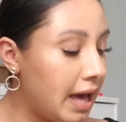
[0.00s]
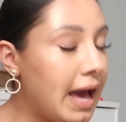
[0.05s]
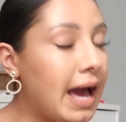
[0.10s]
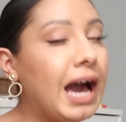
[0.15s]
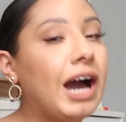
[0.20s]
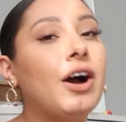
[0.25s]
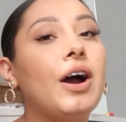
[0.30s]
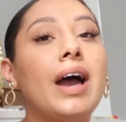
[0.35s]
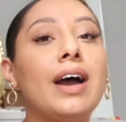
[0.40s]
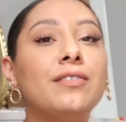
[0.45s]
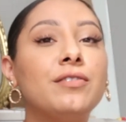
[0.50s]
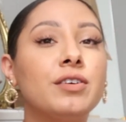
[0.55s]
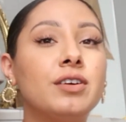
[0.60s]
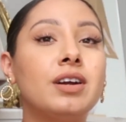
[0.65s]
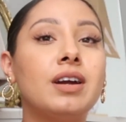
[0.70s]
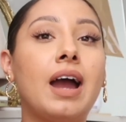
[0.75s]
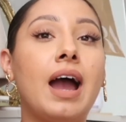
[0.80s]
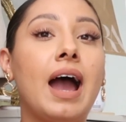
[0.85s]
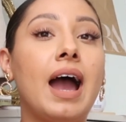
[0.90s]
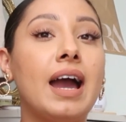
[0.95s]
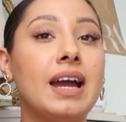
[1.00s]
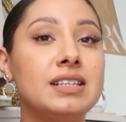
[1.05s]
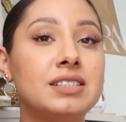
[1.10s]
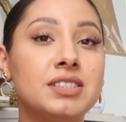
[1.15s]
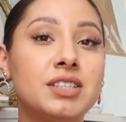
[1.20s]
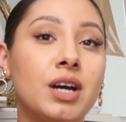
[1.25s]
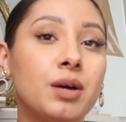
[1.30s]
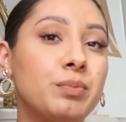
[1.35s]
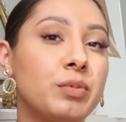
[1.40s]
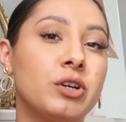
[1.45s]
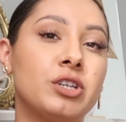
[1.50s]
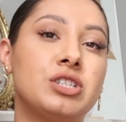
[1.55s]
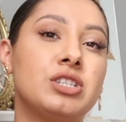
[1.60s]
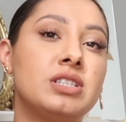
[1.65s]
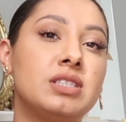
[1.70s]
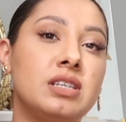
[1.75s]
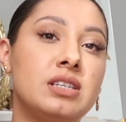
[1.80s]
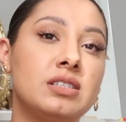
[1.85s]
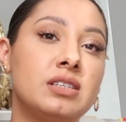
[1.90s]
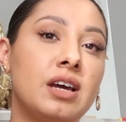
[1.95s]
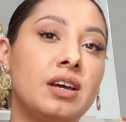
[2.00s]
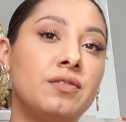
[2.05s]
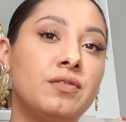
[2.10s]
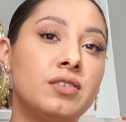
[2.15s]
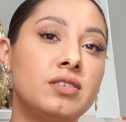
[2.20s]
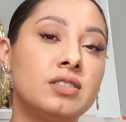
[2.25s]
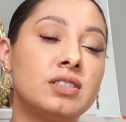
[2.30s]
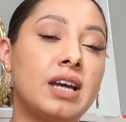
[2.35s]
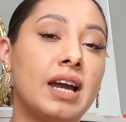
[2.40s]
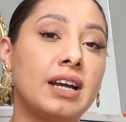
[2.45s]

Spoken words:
However, I did not purchase these headphones.